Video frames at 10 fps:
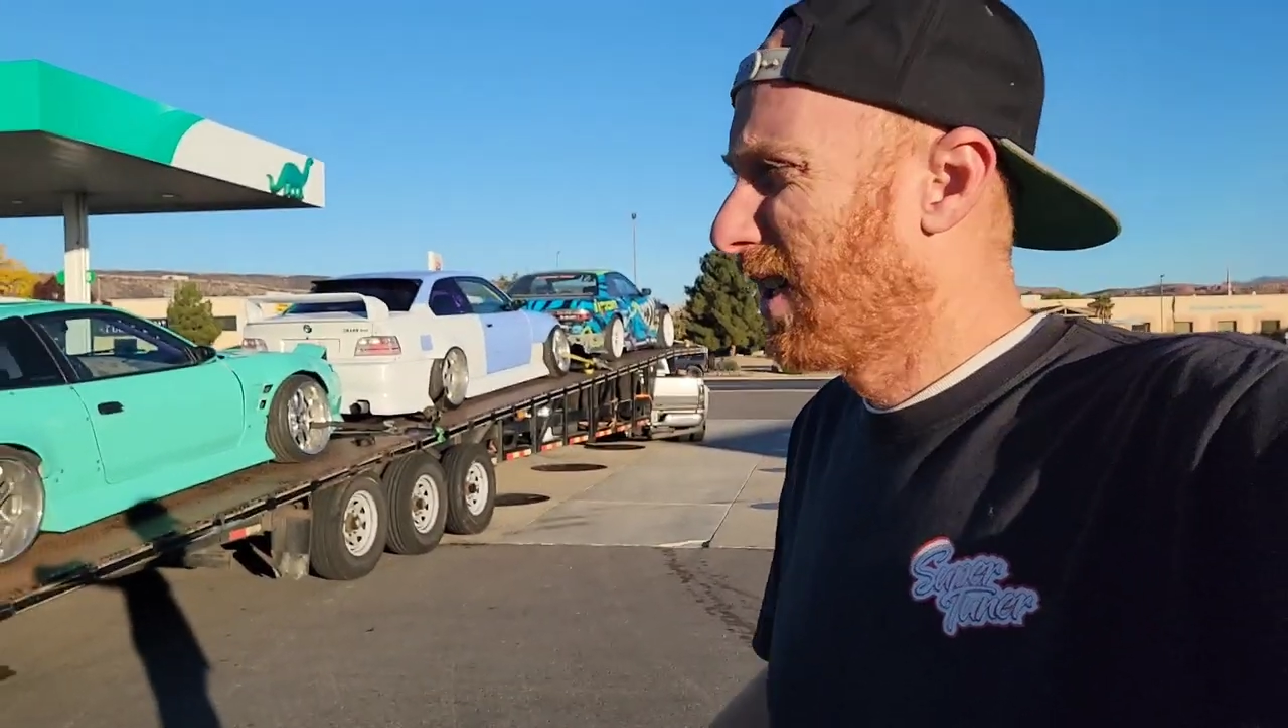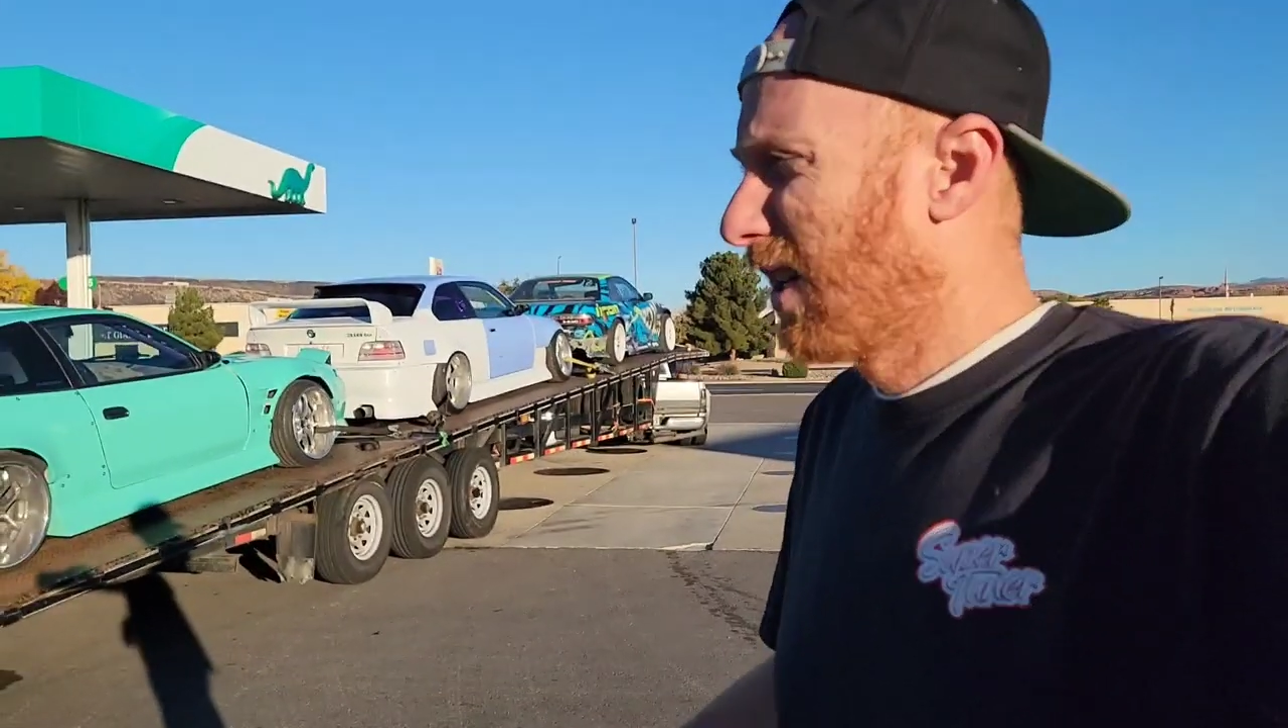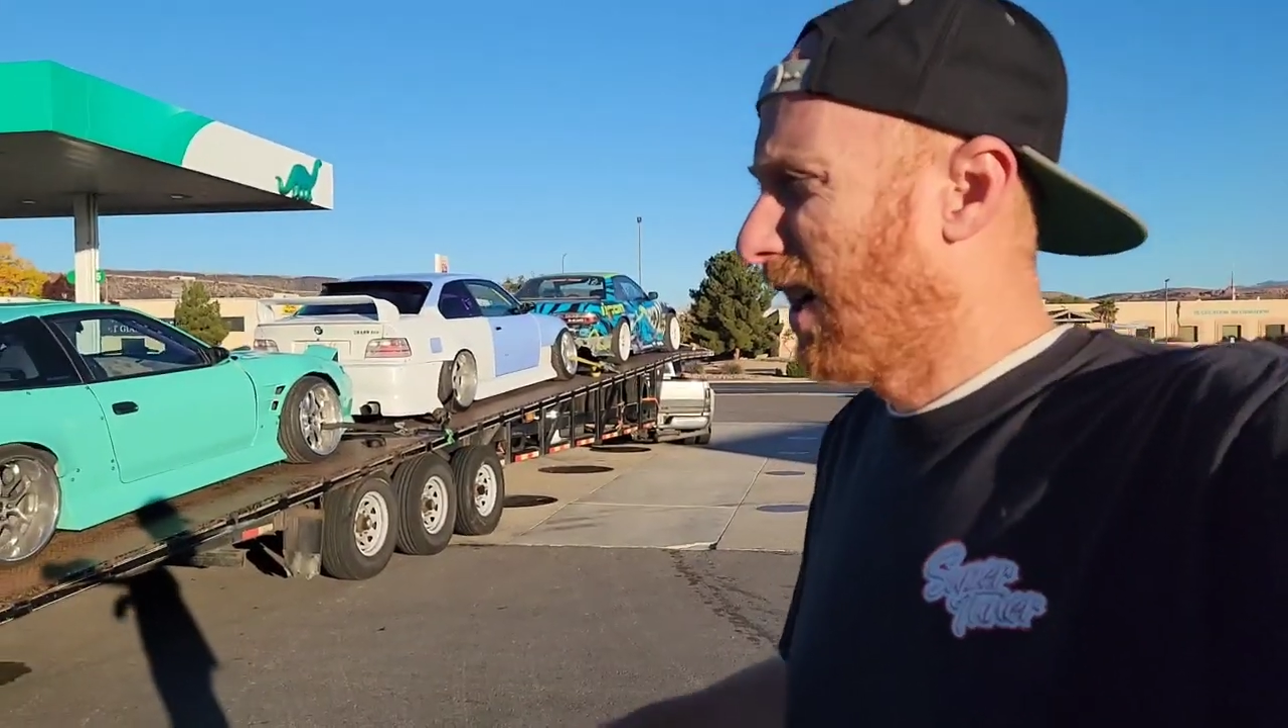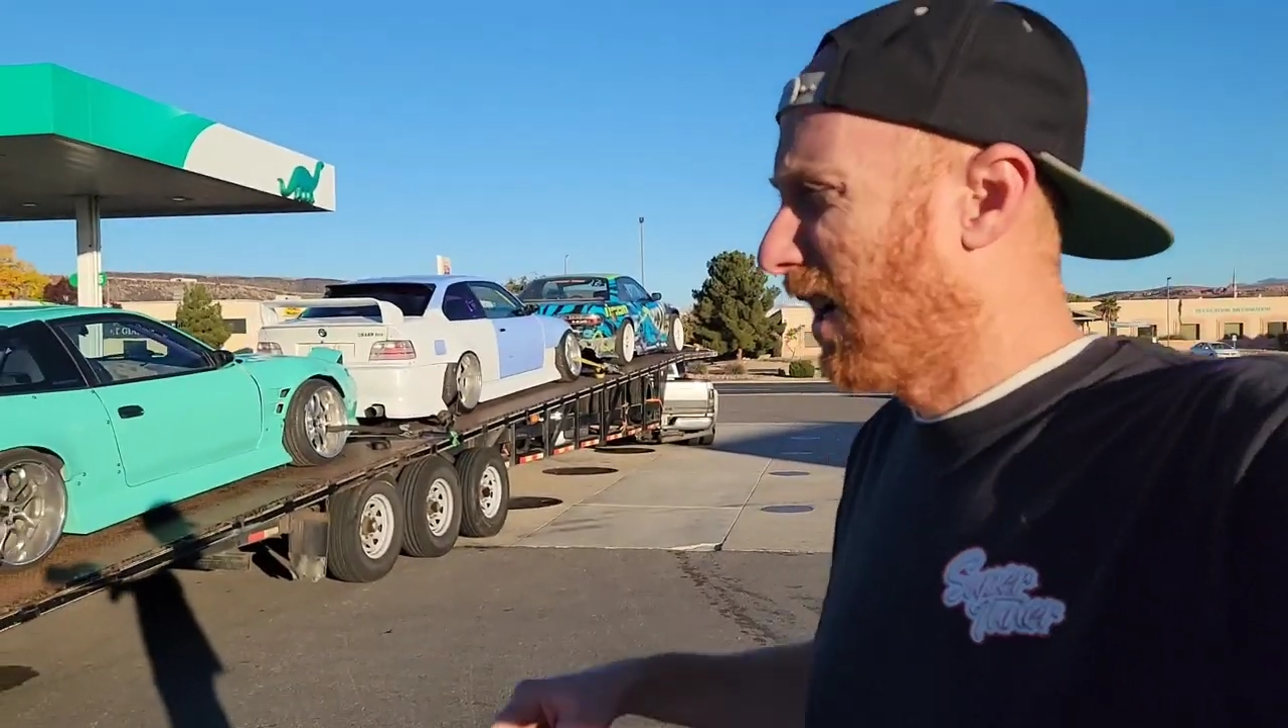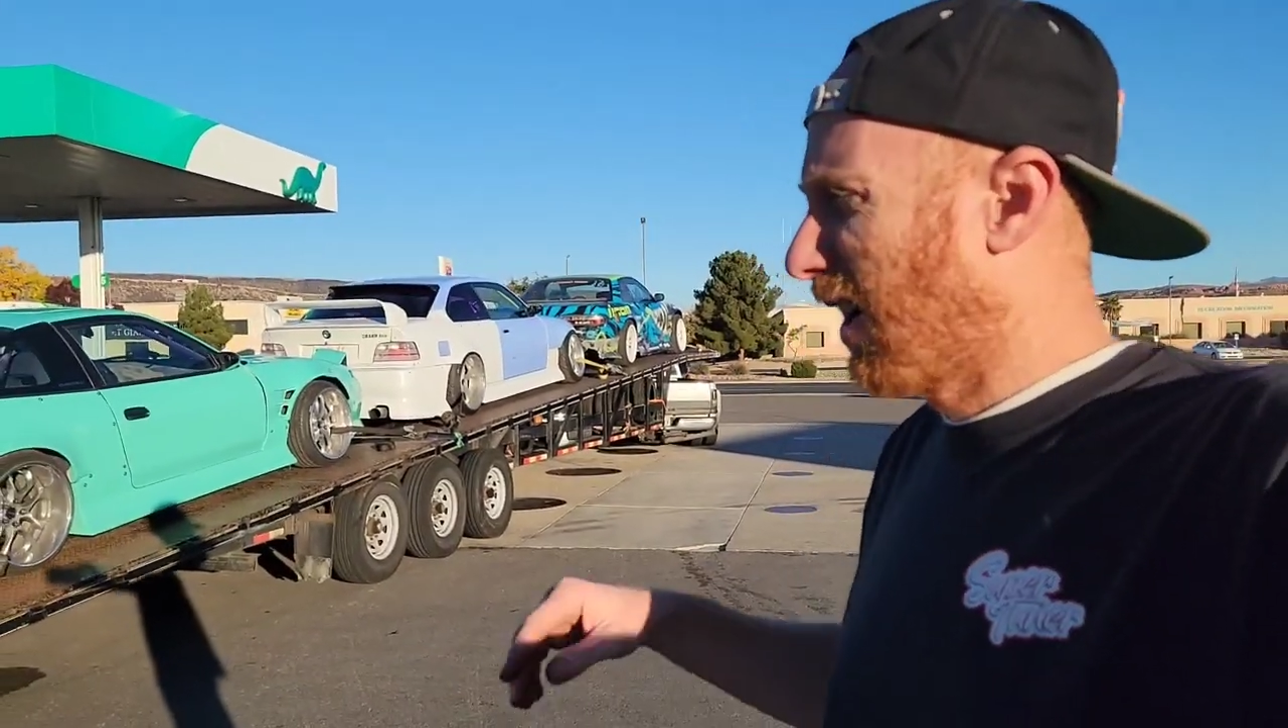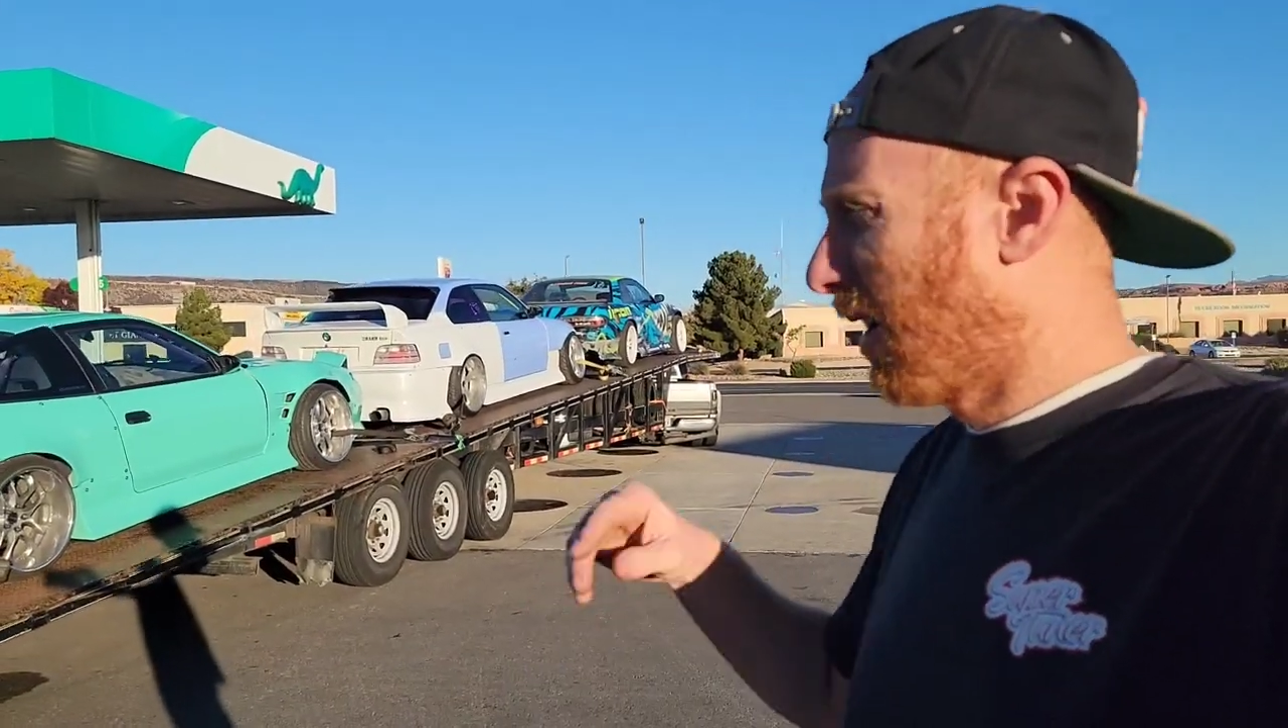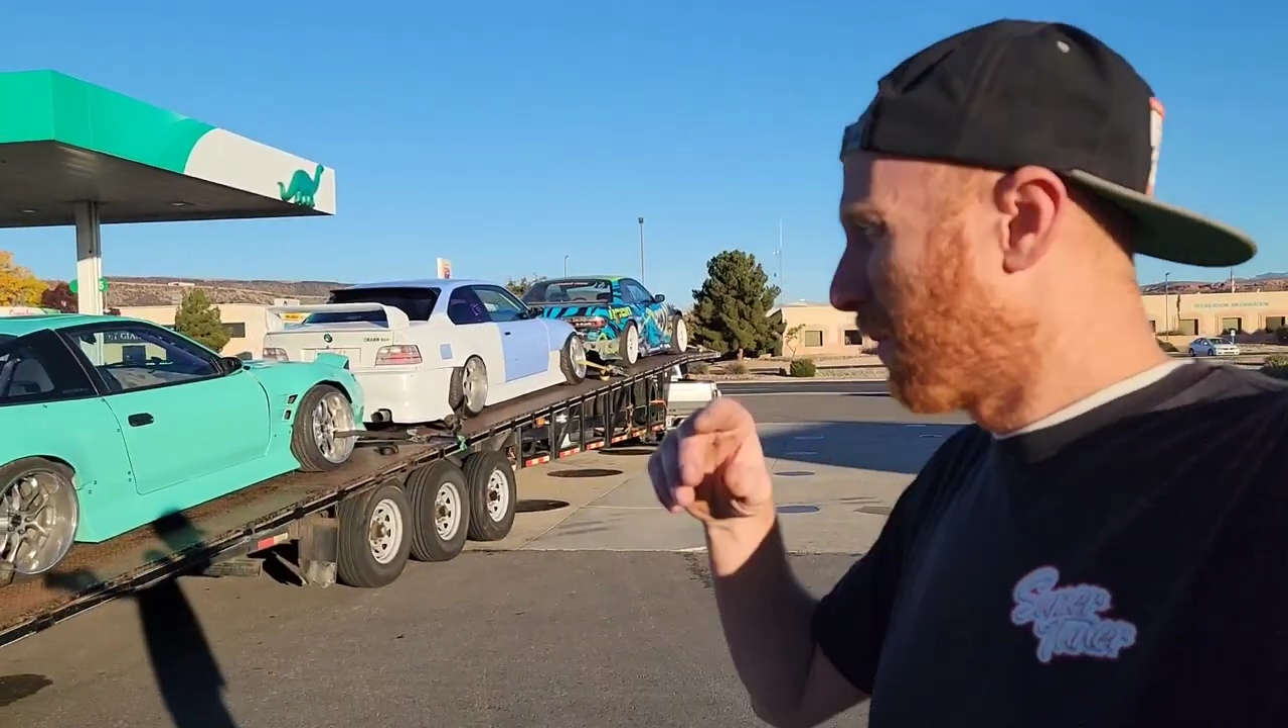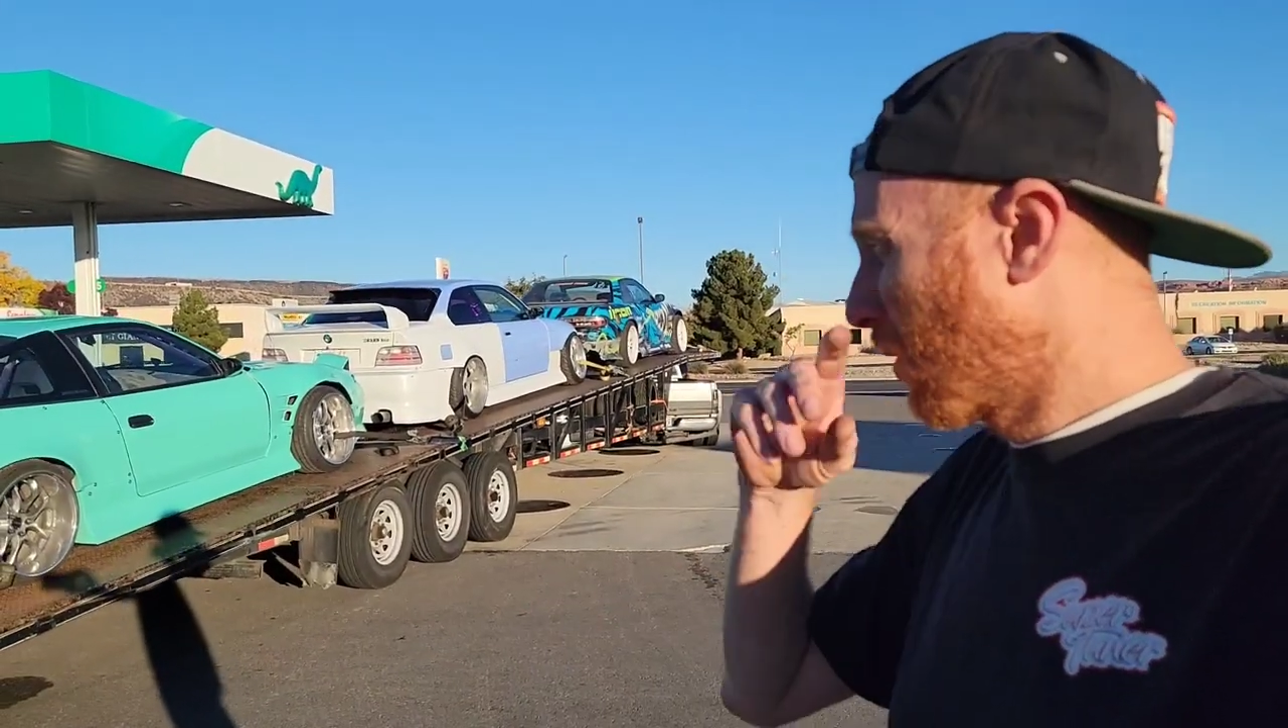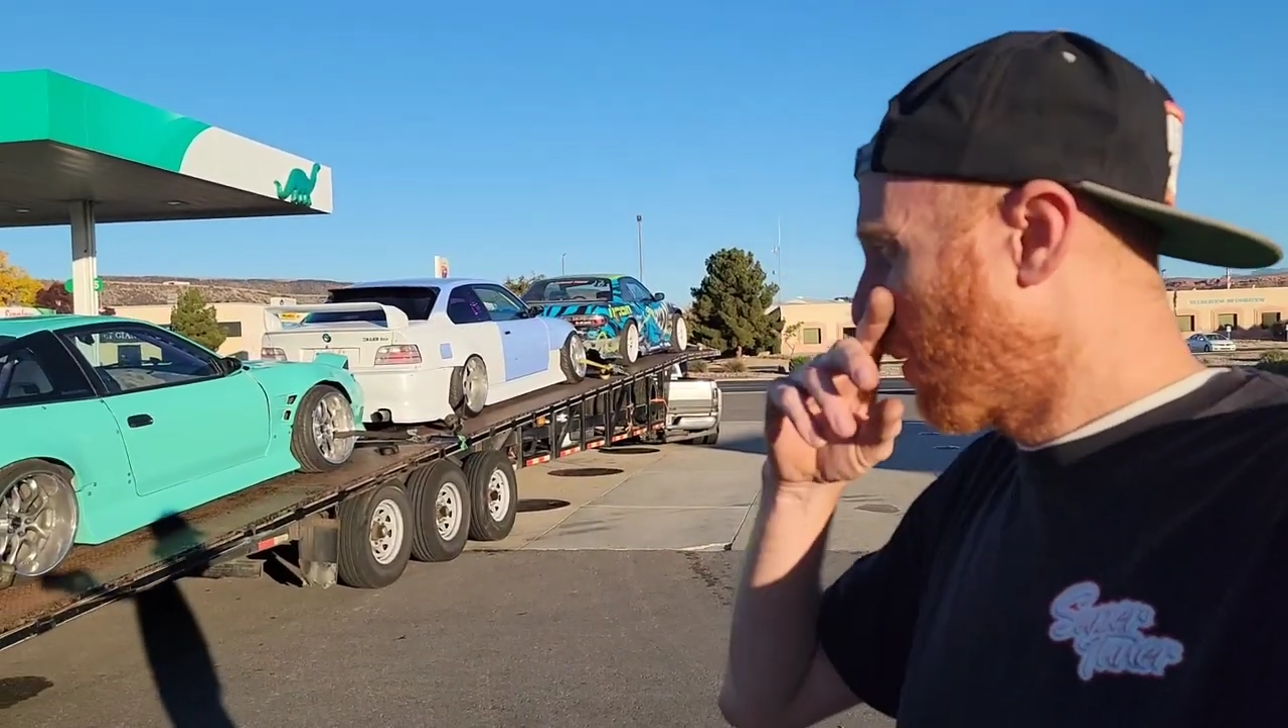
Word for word: um, to